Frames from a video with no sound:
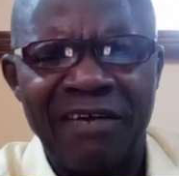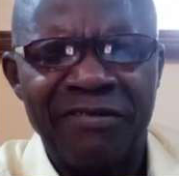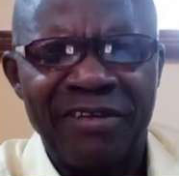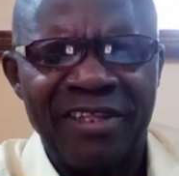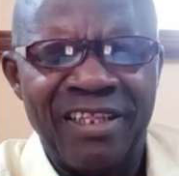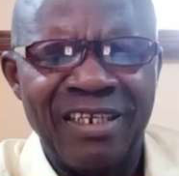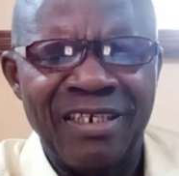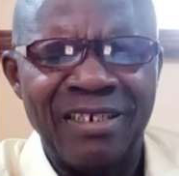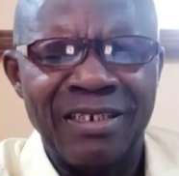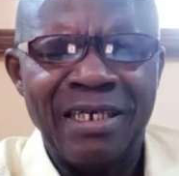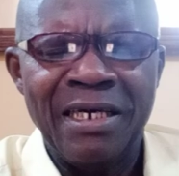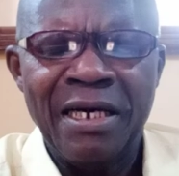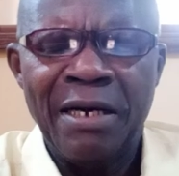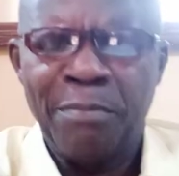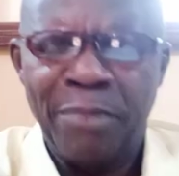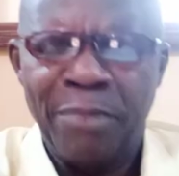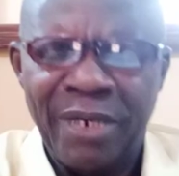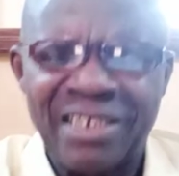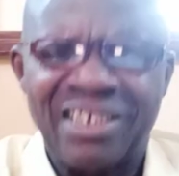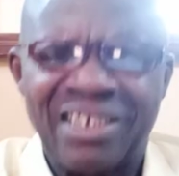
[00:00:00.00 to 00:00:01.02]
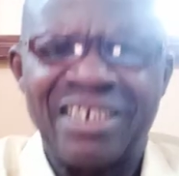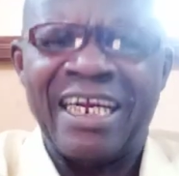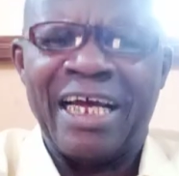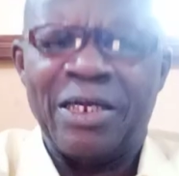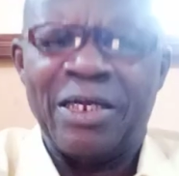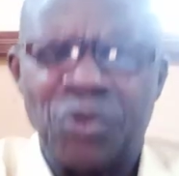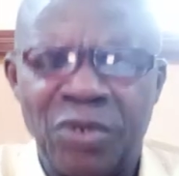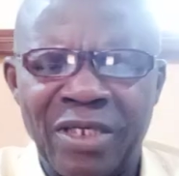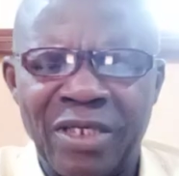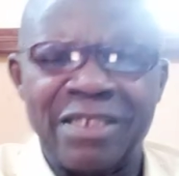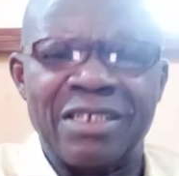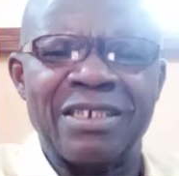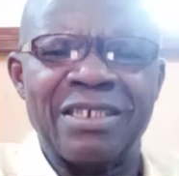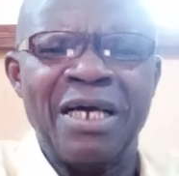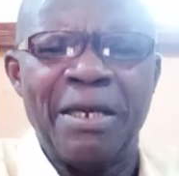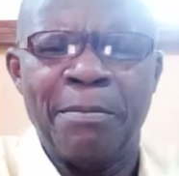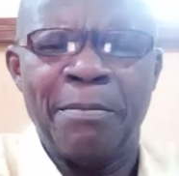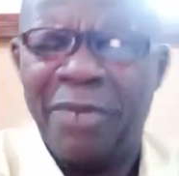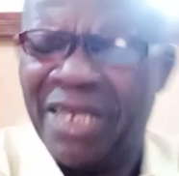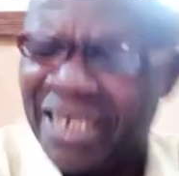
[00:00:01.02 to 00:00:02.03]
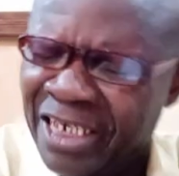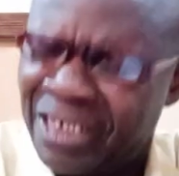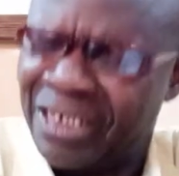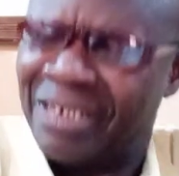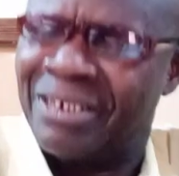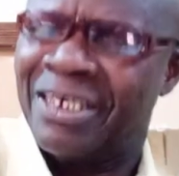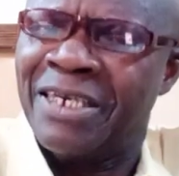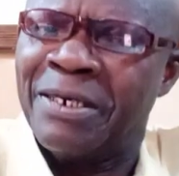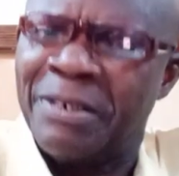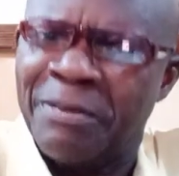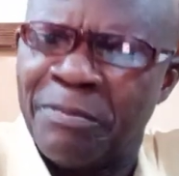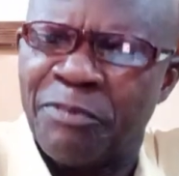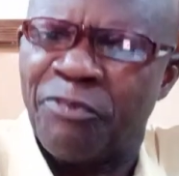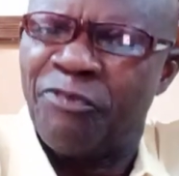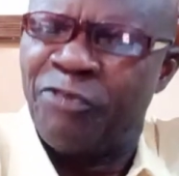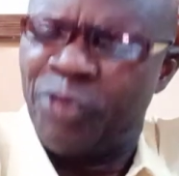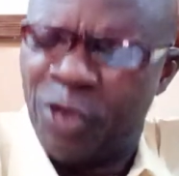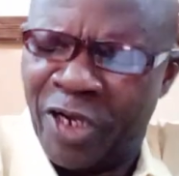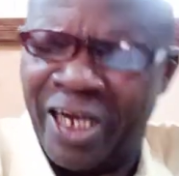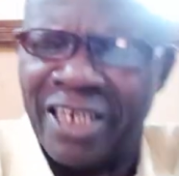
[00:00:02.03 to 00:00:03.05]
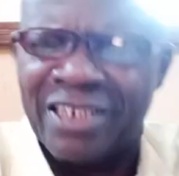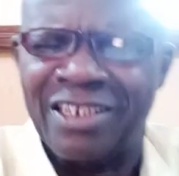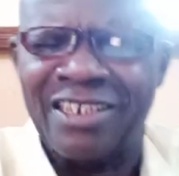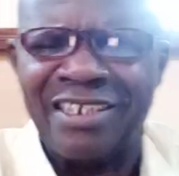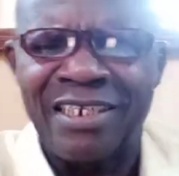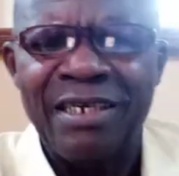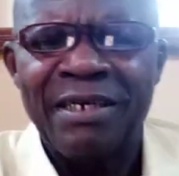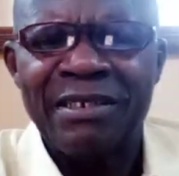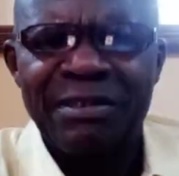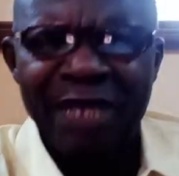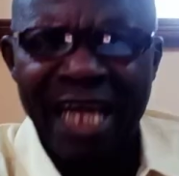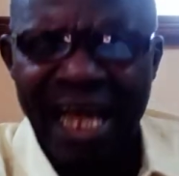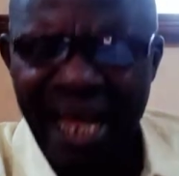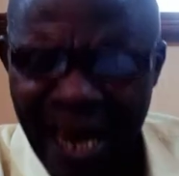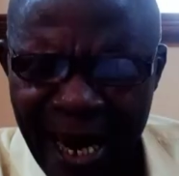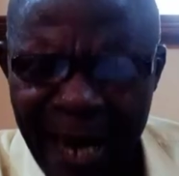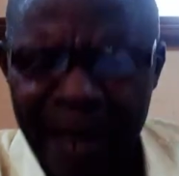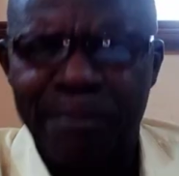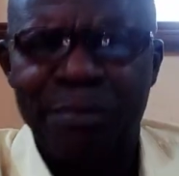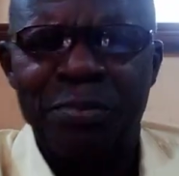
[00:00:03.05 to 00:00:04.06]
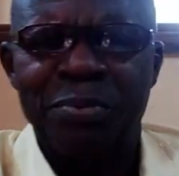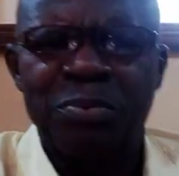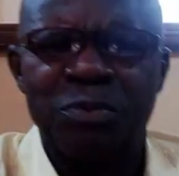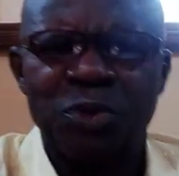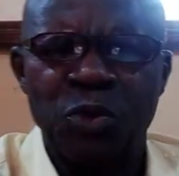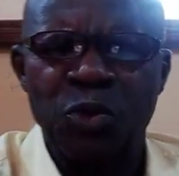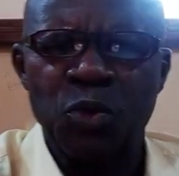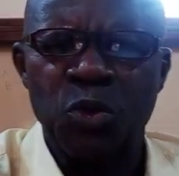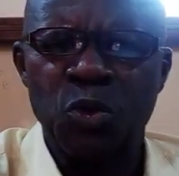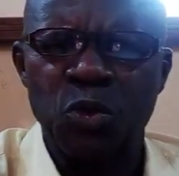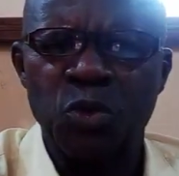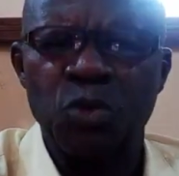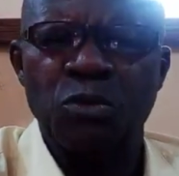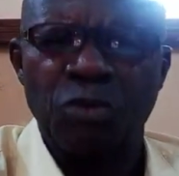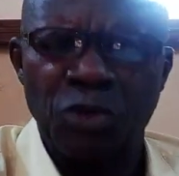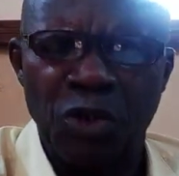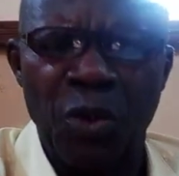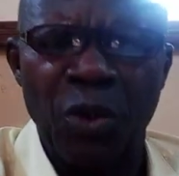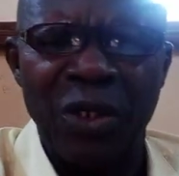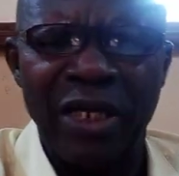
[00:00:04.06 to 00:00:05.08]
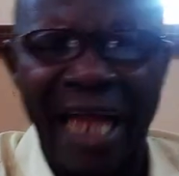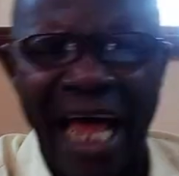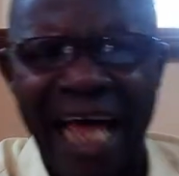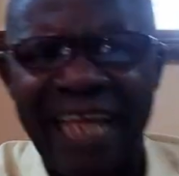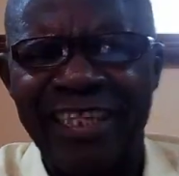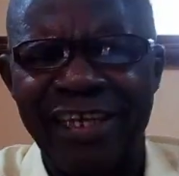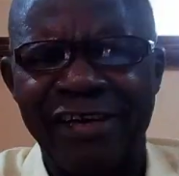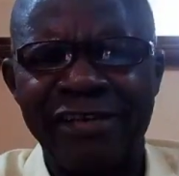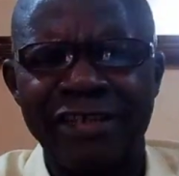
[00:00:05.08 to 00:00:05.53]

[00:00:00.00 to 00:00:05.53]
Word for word: everything. Please try and do that. Please, viewers, help to you know, like